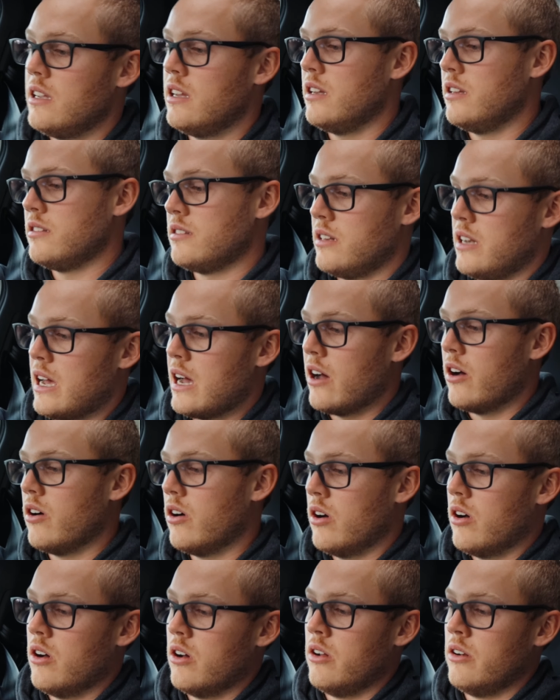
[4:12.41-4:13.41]
It is now
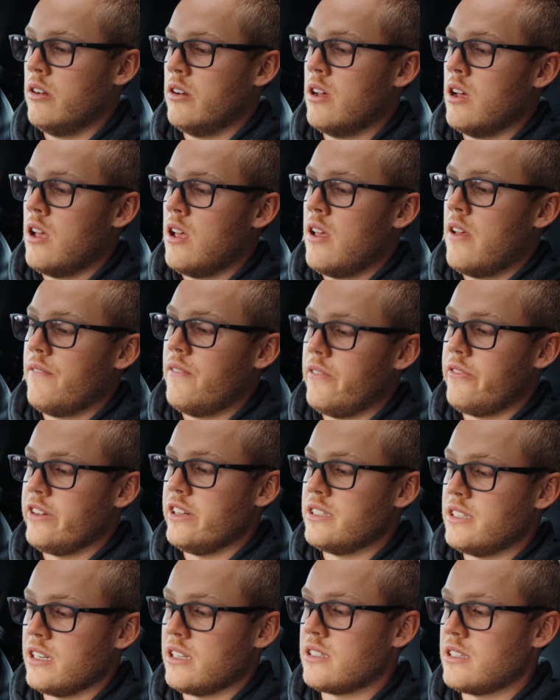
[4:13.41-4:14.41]
on
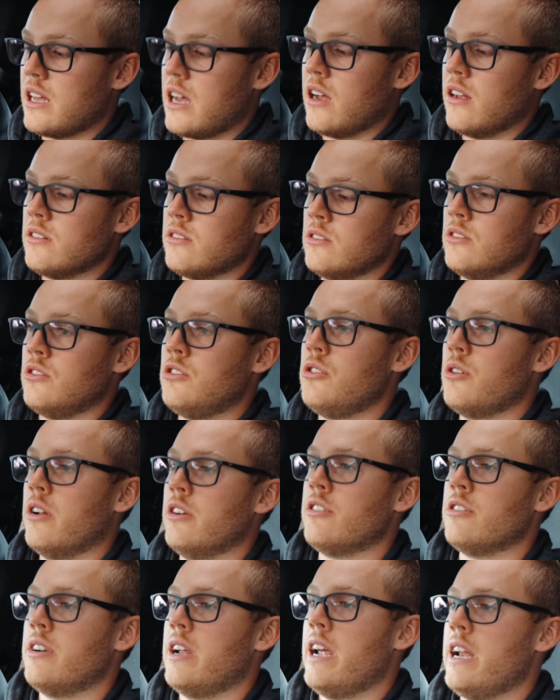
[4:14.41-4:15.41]

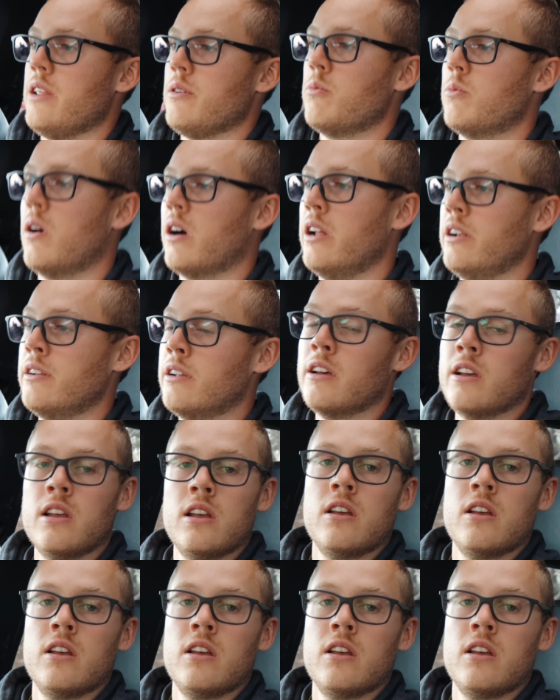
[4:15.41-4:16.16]
56,281.